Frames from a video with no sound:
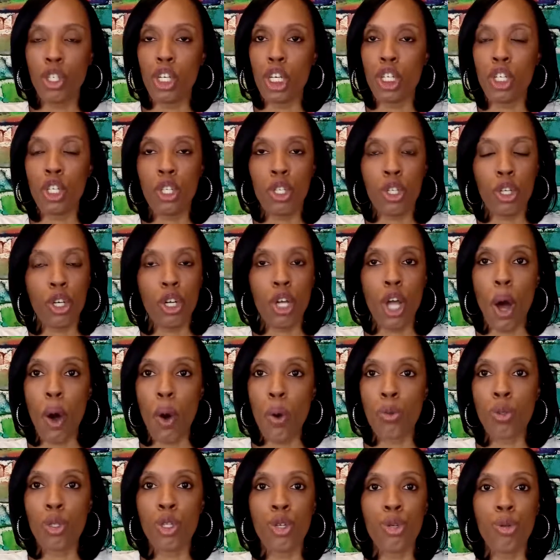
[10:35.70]
just
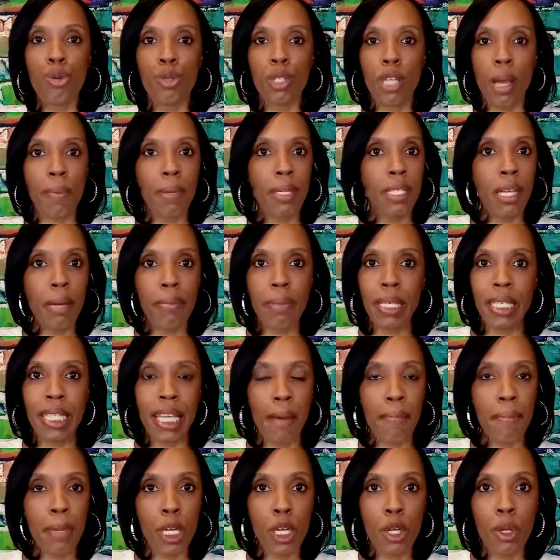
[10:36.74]
go to
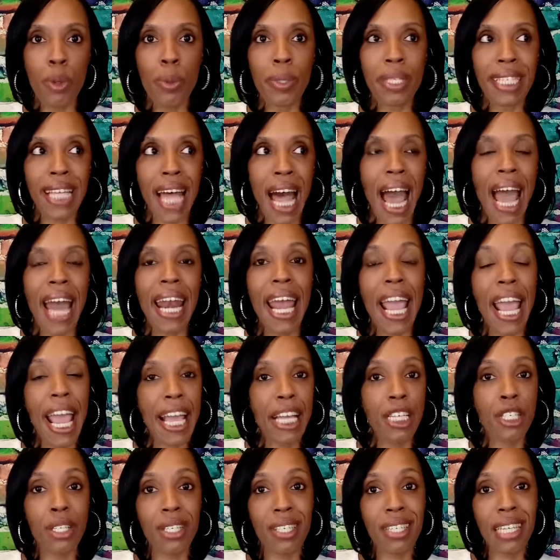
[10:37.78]

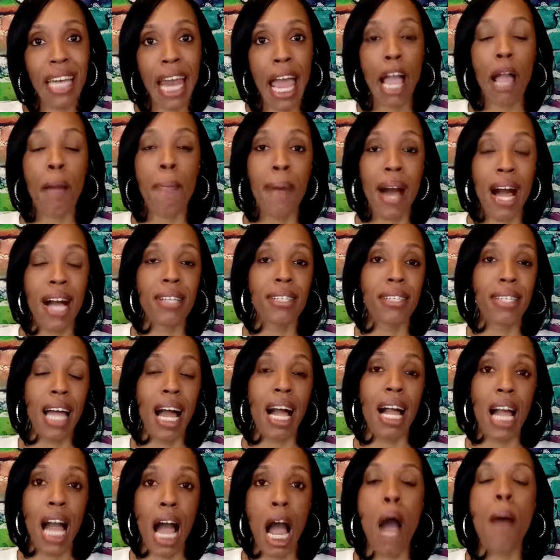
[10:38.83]

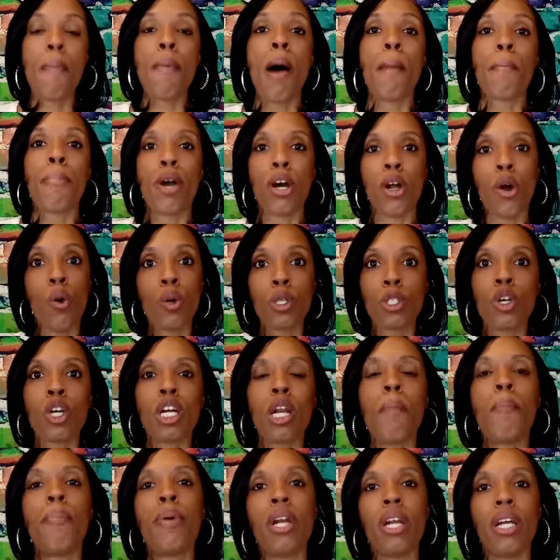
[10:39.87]
www.asiasnackbox.com. I'm also
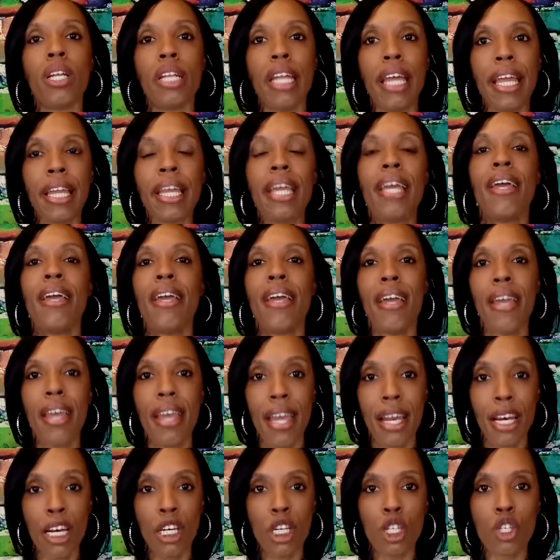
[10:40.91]
going to put a link
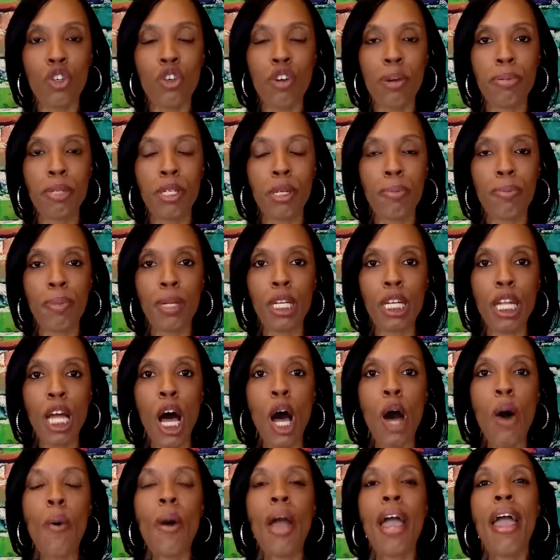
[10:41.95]
in the description
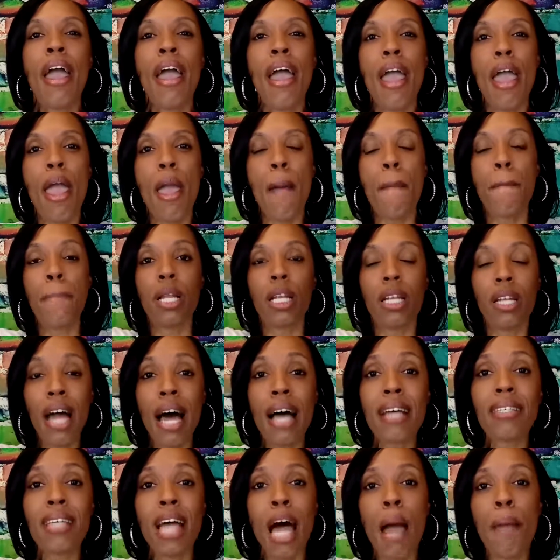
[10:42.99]
below. And
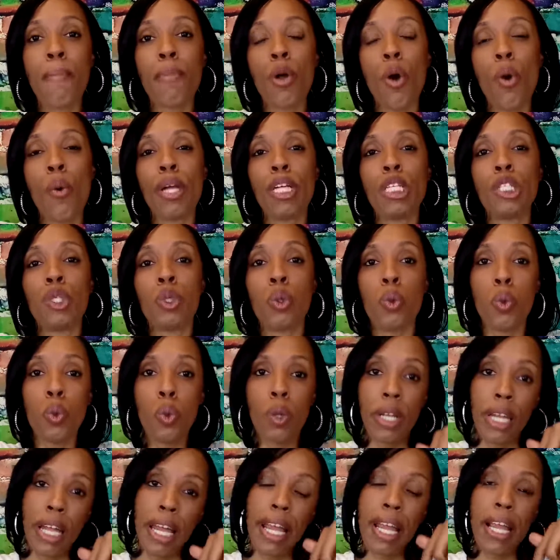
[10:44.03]
plus, I'm going to
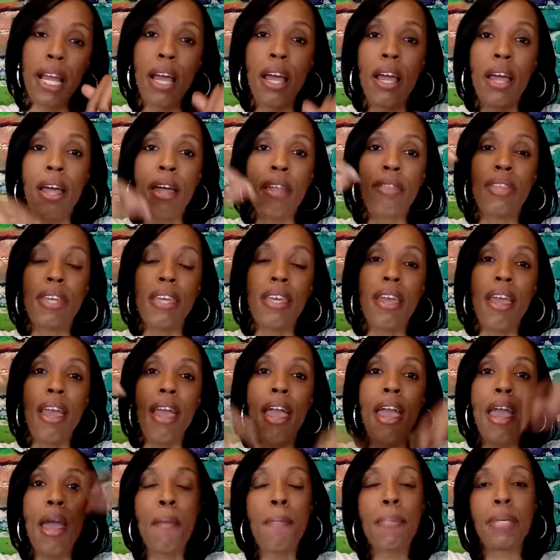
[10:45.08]
link the
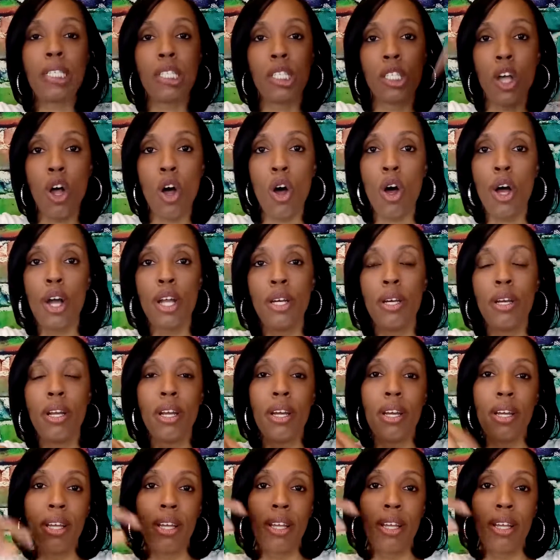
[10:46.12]
Amazon